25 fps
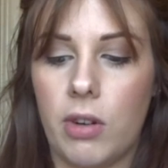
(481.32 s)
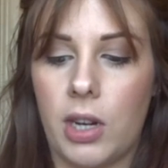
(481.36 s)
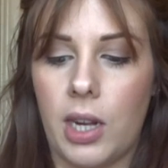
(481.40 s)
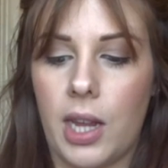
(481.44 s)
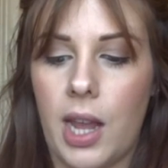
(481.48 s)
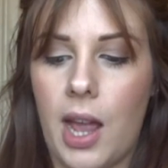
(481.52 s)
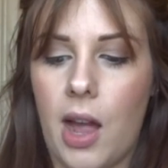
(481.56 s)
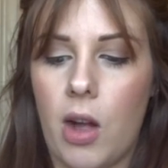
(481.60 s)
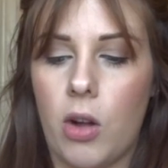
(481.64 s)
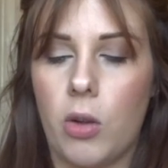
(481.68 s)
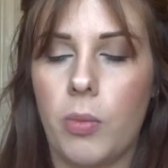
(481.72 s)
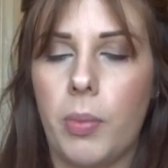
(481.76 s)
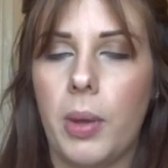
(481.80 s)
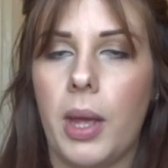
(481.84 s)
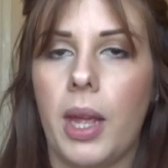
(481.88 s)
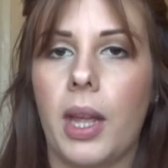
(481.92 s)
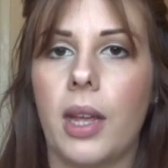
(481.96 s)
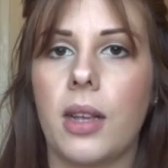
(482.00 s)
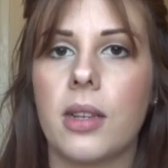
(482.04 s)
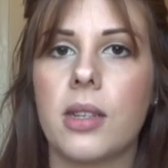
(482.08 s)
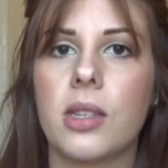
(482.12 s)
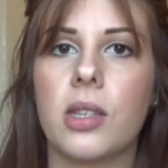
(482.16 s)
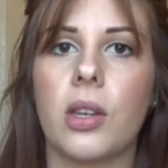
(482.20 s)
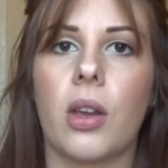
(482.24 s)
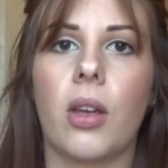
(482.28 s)
really
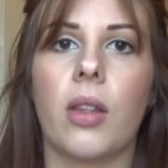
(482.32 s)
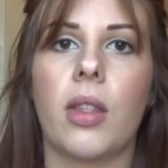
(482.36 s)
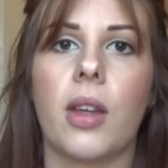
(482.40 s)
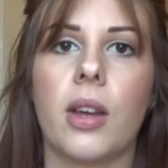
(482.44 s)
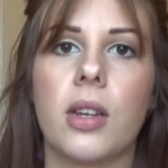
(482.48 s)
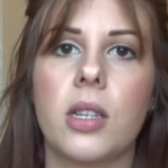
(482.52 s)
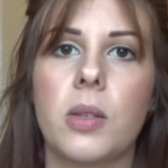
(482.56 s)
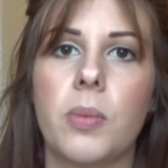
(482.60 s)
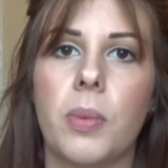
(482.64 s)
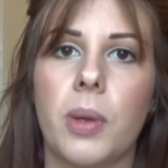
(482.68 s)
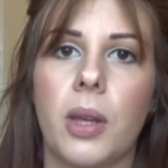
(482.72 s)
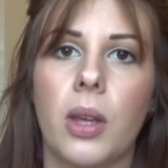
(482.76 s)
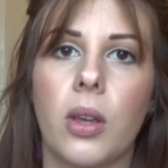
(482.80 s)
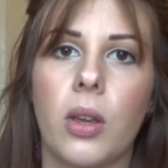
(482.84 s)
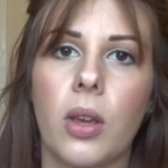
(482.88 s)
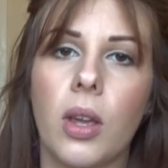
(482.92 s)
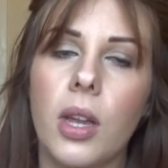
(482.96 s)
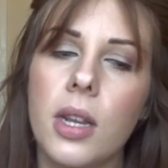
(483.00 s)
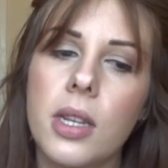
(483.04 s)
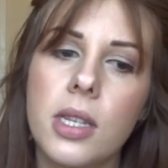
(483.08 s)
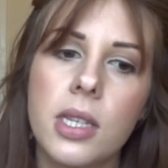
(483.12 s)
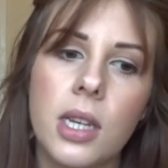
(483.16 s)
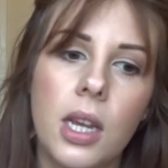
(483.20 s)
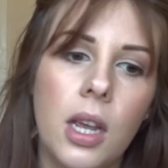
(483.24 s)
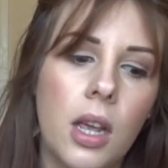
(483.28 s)
helping, so that's been
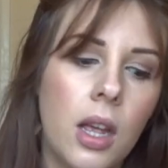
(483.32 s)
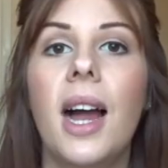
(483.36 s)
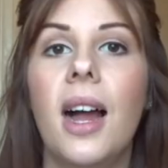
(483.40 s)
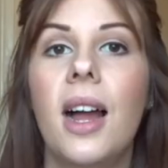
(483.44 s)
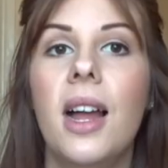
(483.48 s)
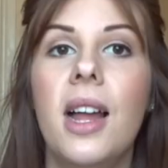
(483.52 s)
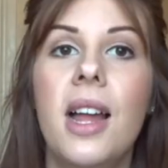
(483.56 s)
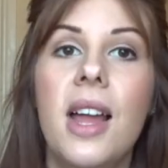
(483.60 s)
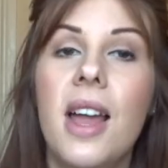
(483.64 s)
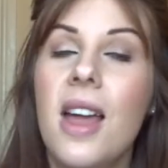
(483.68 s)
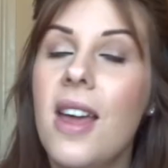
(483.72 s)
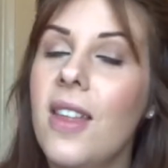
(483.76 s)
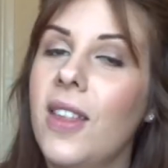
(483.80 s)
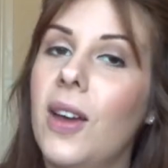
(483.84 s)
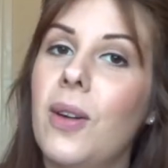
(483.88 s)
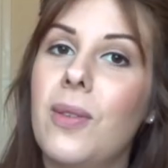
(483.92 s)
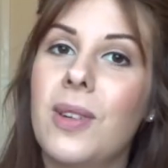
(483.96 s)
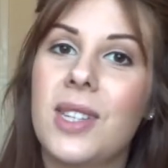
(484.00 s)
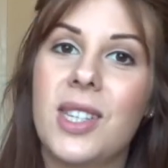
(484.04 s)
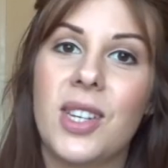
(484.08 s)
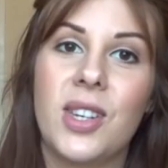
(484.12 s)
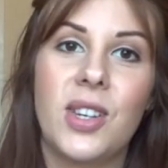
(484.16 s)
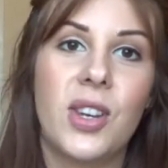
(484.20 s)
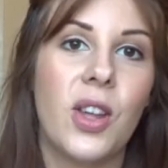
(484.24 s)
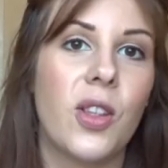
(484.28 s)
good. that
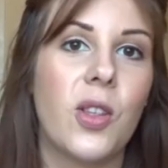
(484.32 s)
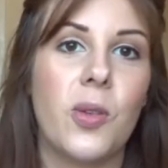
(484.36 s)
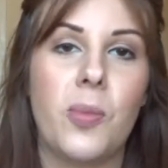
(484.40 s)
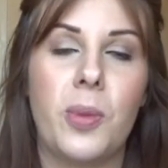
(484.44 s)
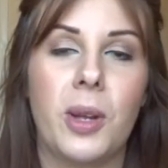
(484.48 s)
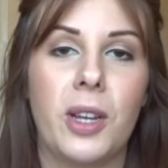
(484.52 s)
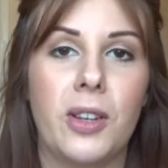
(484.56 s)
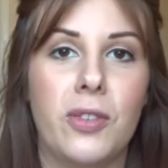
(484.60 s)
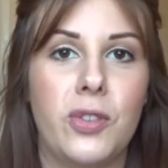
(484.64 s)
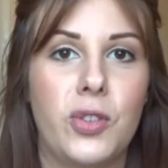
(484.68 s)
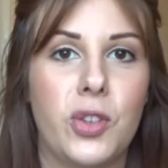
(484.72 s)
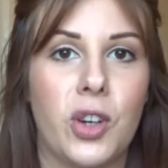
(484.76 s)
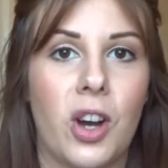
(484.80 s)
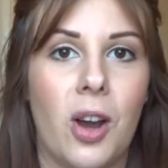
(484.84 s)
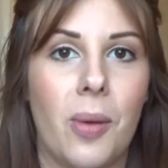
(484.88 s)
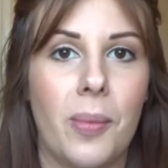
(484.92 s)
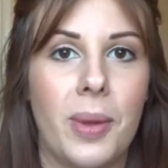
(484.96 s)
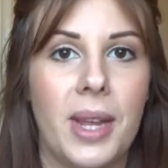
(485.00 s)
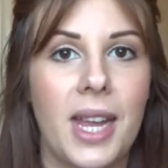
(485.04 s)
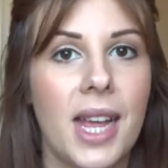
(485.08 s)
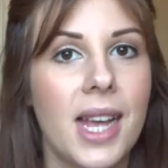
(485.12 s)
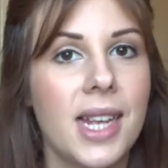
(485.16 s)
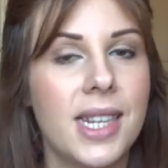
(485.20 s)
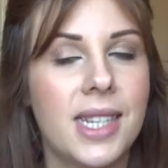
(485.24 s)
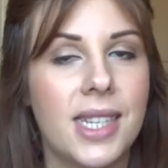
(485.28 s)
was another bit of
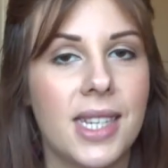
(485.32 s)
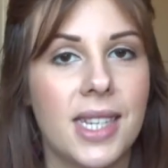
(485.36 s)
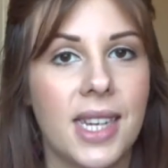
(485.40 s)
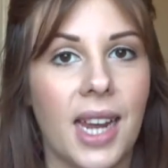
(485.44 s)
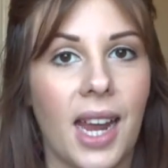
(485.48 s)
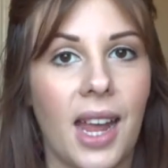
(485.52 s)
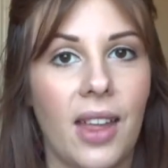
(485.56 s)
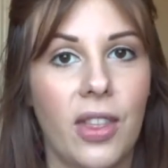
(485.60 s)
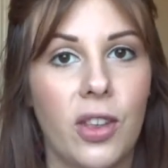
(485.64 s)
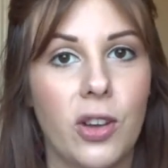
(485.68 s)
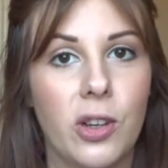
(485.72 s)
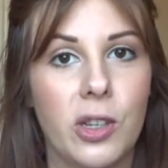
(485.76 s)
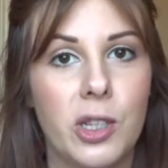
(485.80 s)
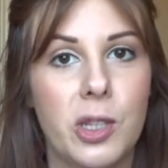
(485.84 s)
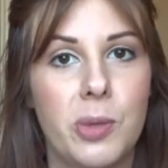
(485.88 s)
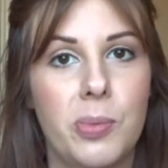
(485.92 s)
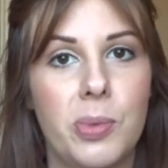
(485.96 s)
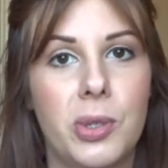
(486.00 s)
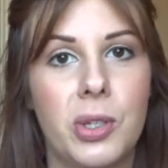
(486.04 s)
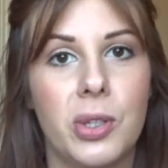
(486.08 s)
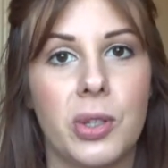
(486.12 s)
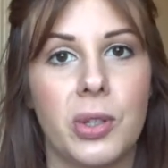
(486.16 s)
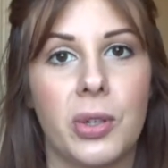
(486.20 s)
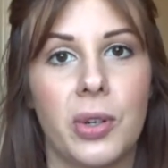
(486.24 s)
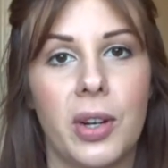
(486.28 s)
drama yesterday at the
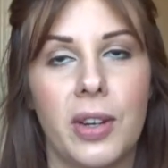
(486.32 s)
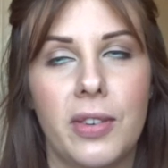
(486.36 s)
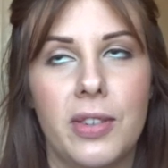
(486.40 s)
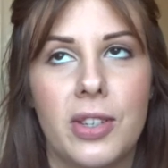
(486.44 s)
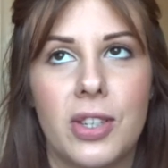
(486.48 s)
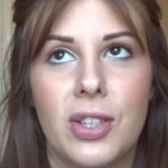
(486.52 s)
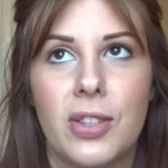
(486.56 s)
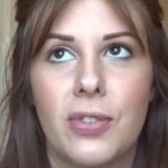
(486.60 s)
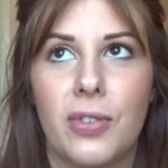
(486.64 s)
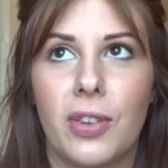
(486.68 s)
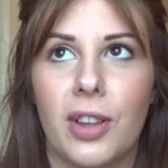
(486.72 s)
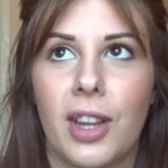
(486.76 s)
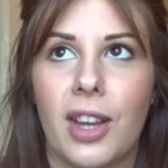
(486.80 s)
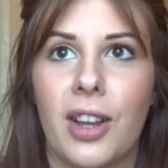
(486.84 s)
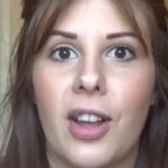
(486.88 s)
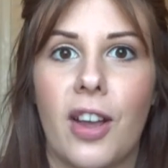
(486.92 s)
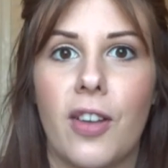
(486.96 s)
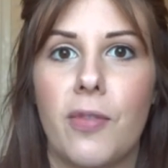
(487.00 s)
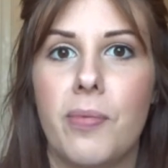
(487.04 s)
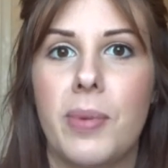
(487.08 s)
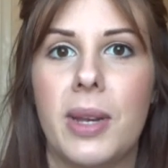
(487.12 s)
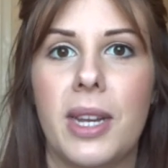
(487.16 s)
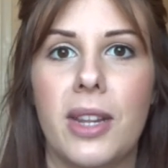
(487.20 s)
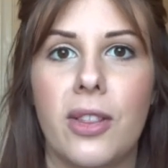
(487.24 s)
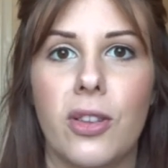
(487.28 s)
hospital. I just feel like
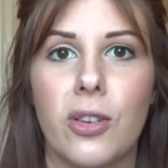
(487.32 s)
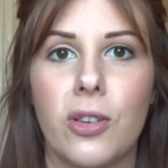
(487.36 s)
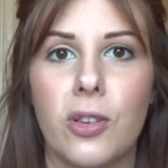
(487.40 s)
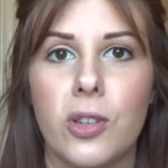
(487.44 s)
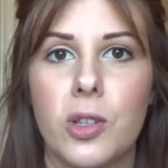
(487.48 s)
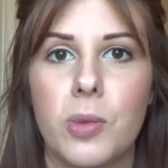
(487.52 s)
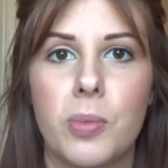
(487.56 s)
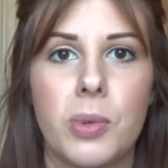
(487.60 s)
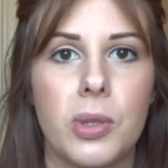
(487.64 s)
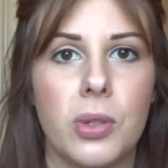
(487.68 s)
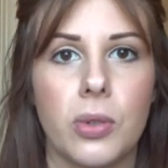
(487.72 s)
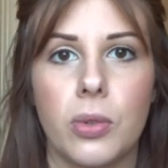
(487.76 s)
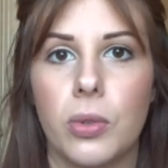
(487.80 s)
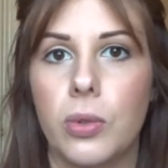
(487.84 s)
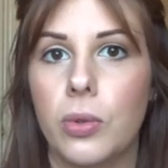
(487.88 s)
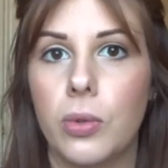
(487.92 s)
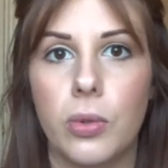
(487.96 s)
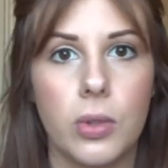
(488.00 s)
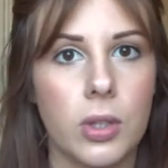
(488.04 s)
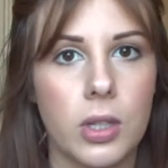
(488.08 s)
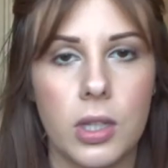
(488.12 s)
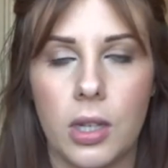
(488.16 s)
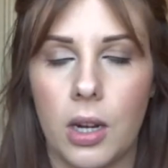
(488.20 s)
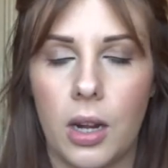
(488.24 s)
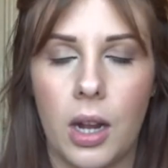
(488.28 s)
I've been in the hospital
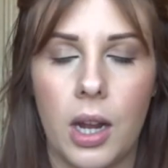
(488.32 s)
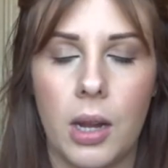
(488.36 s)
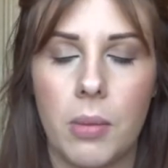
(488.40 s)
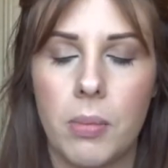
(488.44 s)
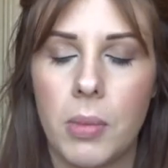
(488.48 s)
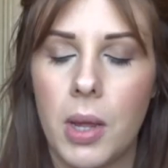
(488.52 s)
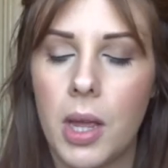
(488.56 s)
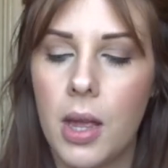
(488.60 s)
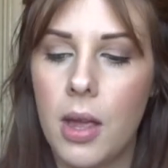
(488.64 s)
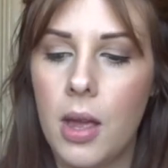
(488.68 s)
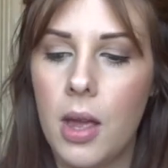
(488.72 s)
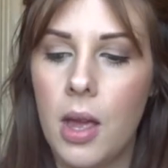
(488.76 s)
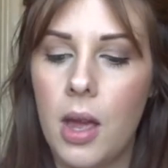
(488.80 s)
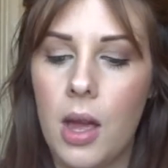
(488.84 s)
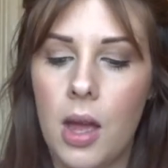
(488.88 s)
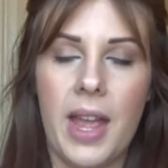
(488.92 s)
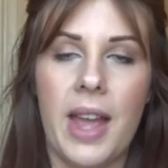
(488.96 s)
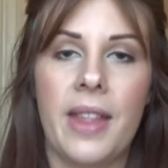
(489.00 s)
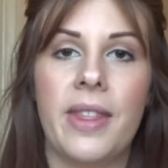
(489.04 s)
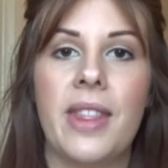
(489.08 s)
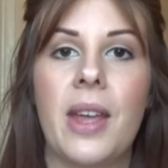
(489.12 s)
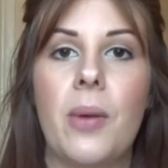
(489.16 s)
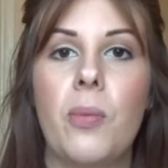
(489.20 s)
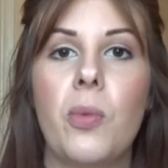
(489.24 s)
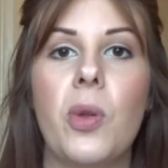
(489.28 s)
all the time
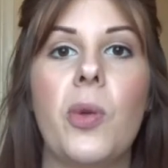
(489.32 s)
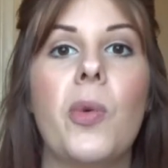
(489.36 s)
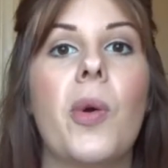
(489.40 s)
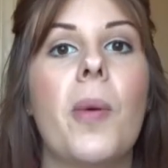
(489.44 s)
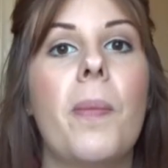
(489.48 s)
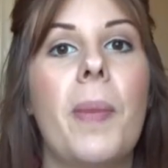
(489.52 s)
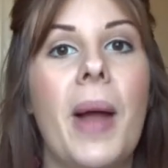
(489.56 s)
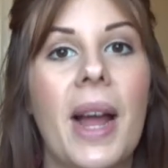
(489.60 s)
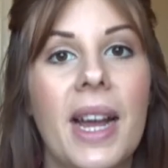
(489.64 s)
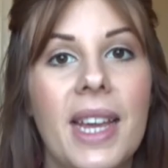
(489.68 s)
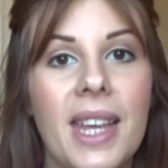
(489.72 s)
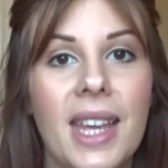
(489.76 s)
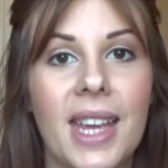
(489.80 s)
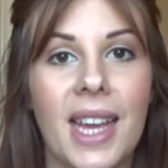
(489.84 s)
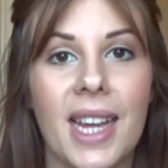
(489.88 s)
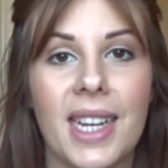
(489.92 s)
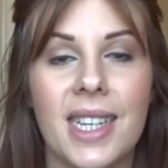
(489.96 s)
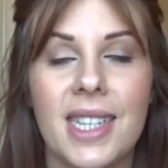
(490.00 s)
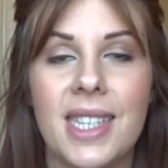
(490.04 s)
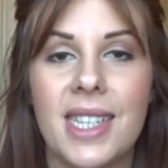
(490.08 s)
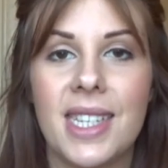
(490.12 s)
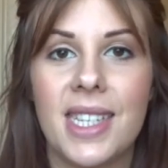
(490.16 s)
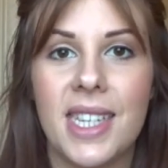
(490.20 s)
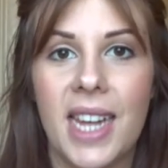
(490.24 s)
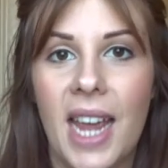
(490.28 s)
and then we were back
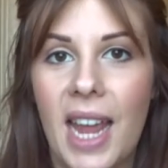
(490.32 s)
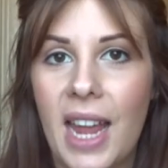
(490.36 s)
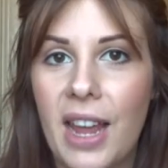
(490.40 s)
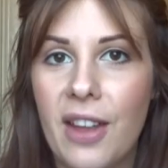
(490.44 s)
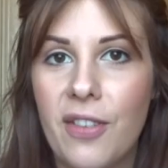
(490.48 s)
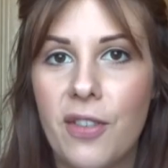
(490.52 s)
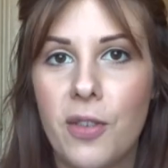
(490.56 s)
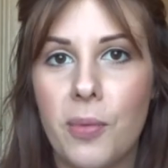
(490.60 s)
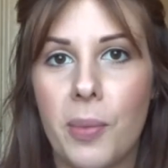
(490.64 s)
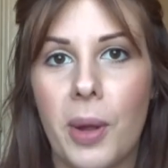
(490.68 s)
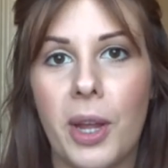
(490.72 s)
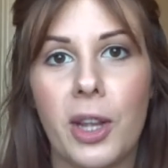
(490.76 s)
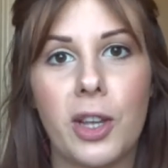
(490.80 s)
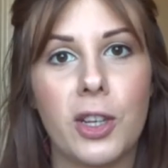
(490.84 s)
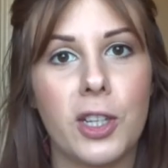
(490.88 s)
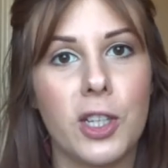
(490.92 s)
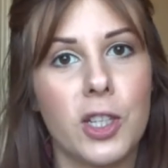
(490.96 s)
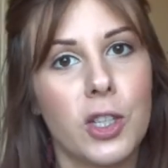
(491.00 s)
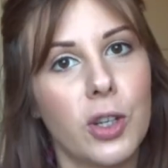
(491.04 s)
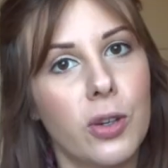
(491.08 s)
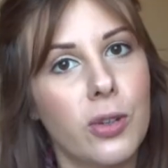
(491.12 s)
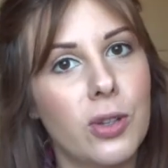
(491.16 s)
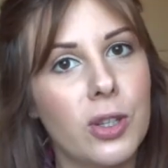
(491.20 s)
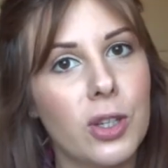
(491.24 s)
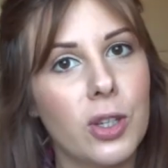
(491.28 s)
again today for my
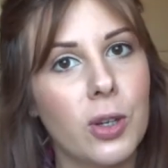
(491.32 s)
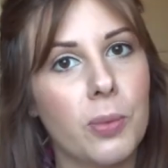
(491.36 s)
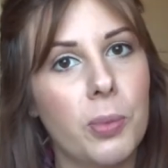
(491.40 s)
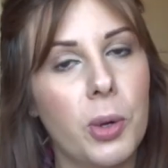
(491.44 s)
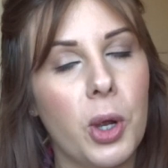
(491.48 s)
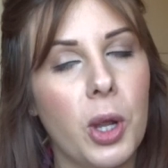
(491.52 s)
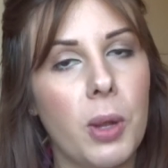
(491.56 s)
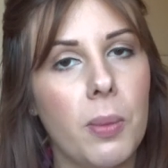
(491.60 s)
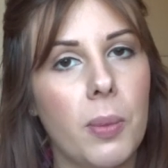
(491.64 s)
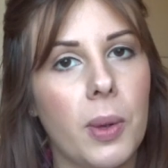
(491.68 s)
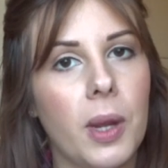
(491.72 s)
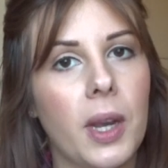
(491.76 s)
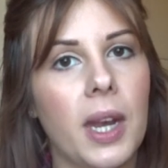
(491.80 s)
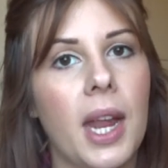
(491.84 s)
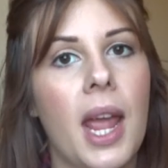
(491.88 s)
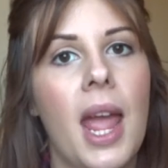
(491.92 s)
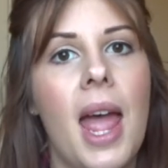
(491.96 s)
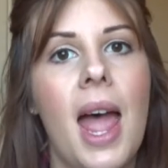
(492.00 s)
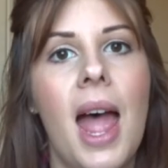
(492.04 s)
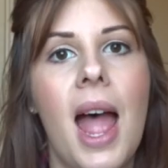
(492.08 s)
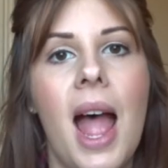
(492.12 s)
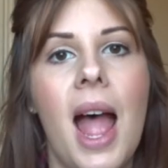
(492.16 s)
consultant appointment.